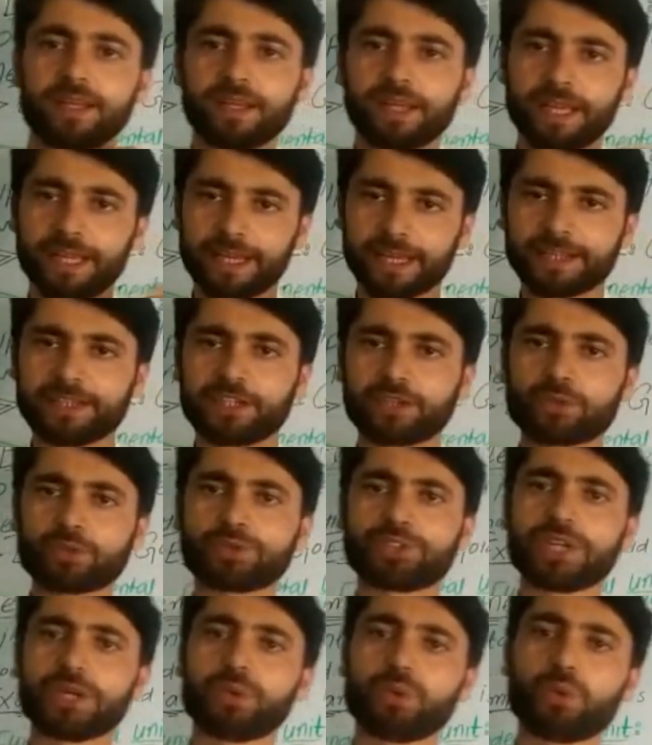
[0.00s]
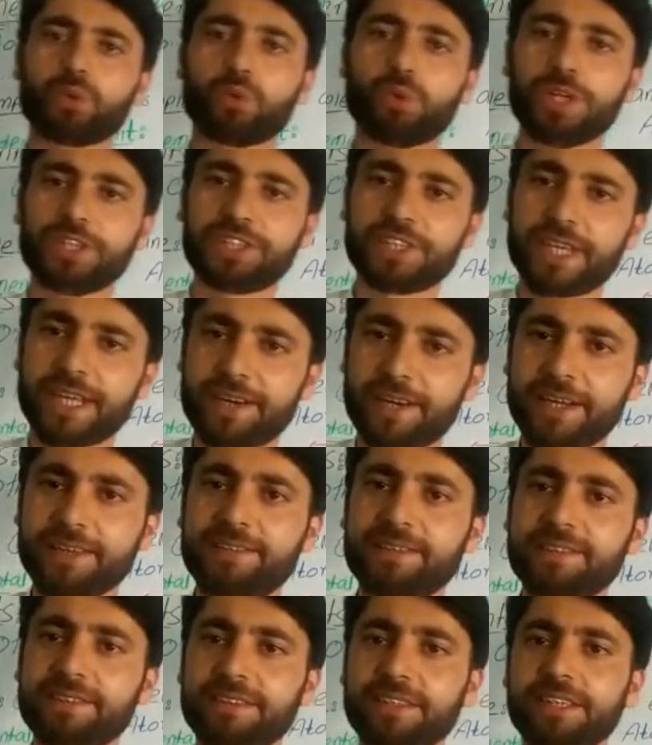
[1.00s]
Another question which
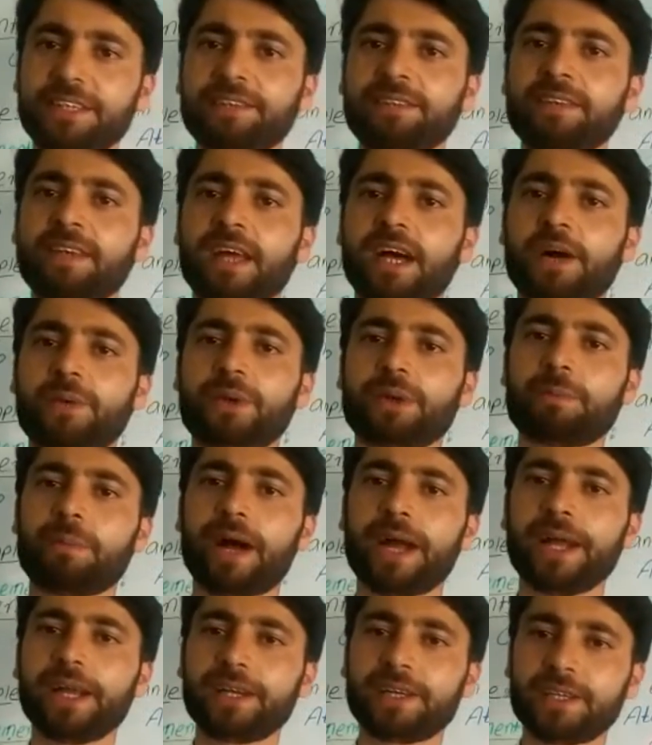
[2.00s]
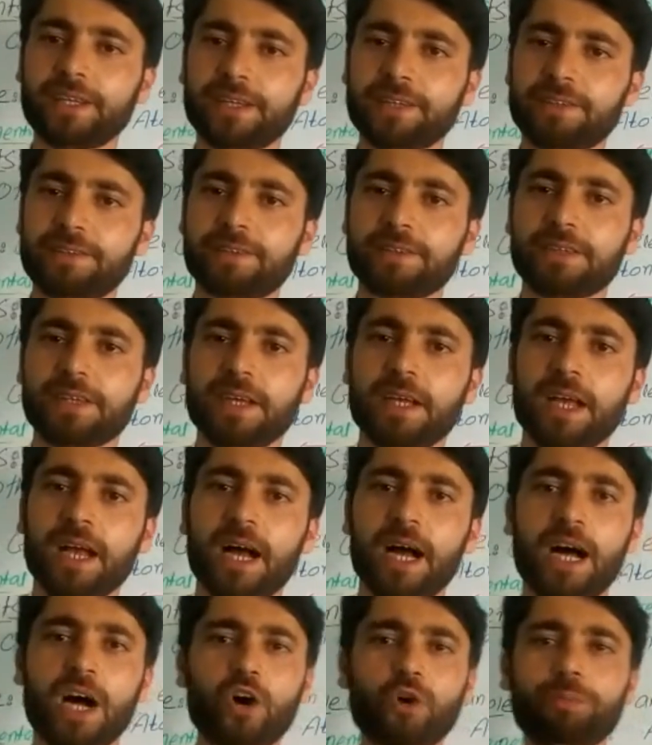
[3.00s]
arises in our mind is
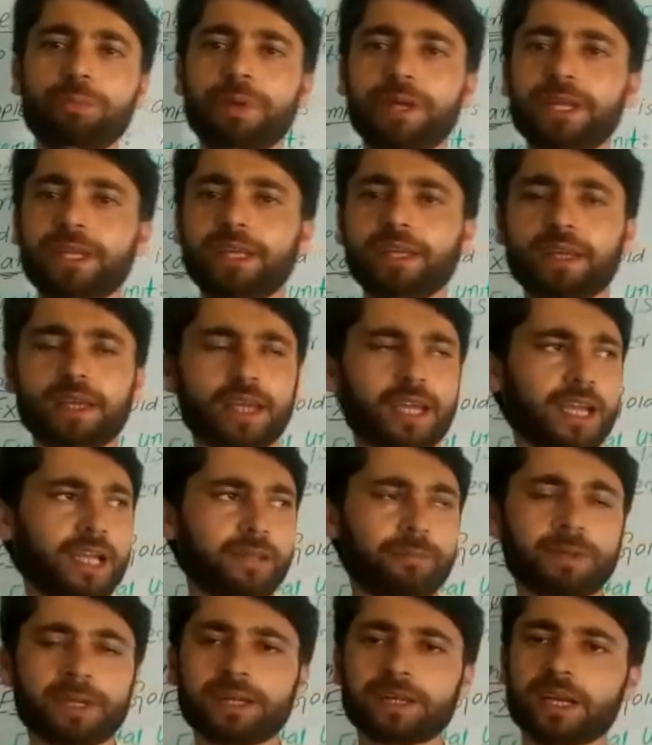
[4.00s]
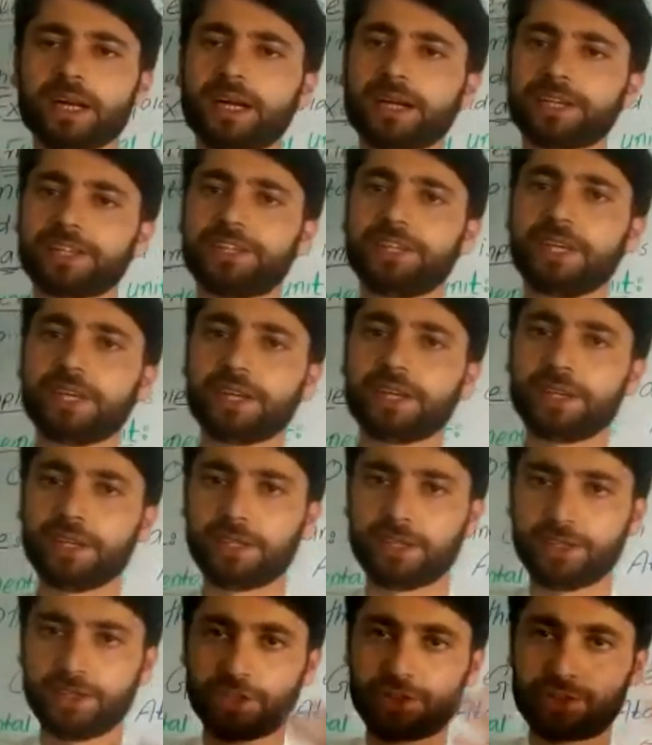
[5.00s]
how many elements are there
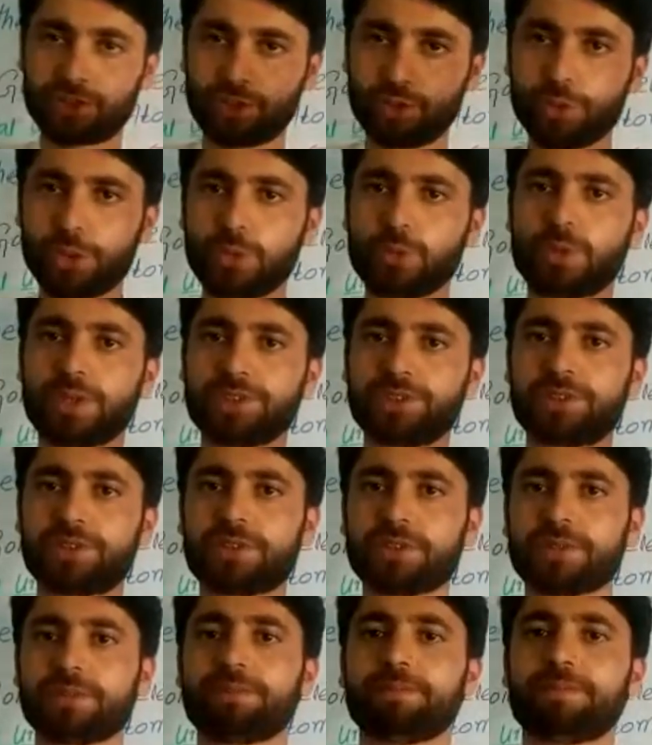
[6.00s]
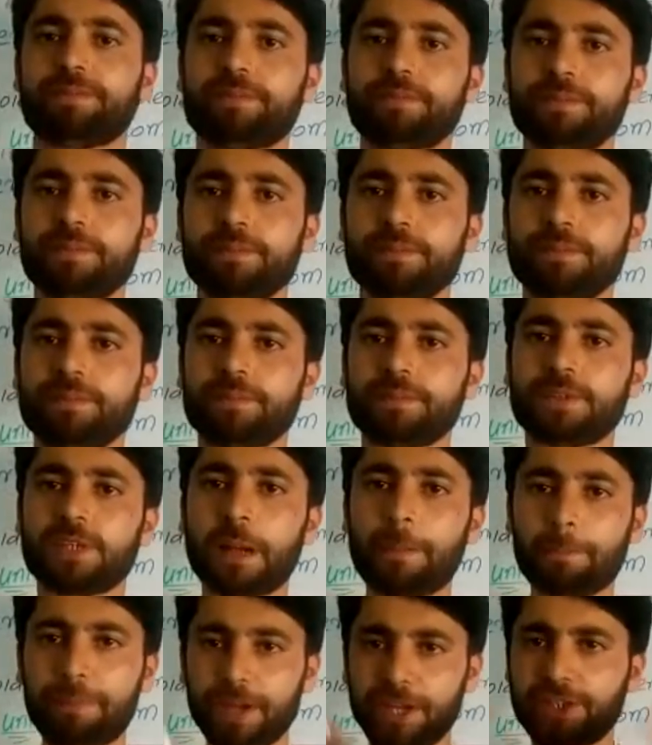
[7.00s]
in this universe,
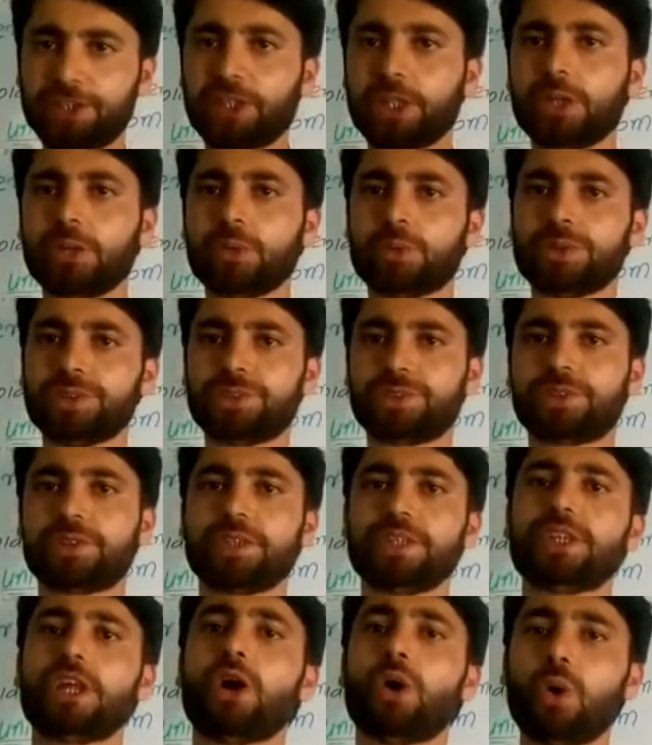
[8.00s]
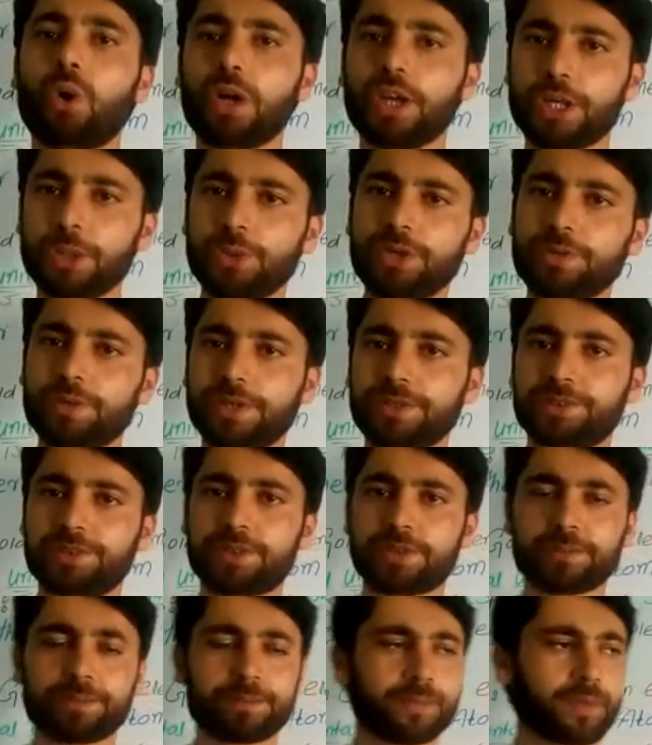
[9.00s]
complete universe, in the whole universe.
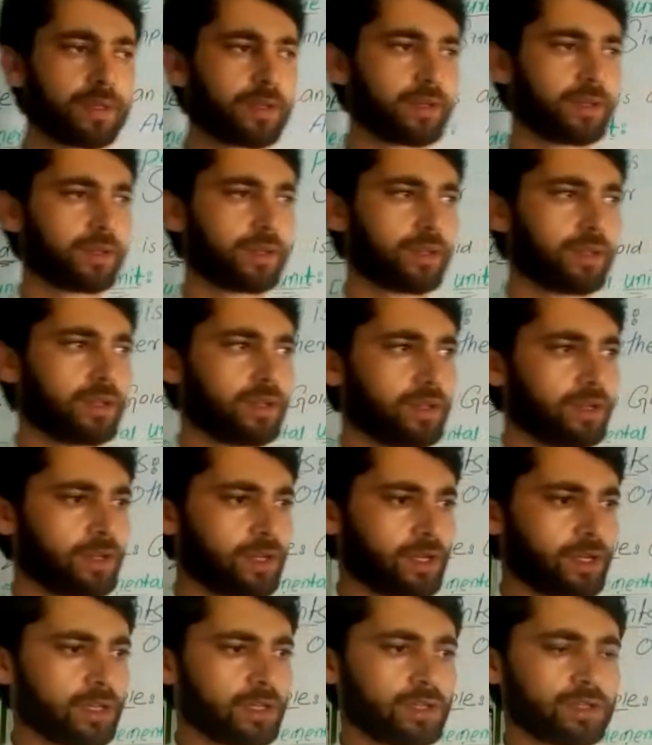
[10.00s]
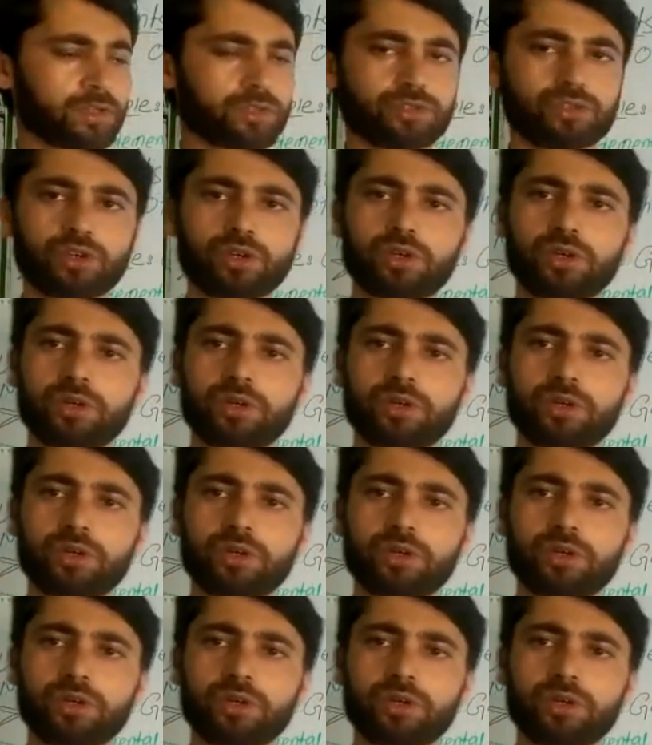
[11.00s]
So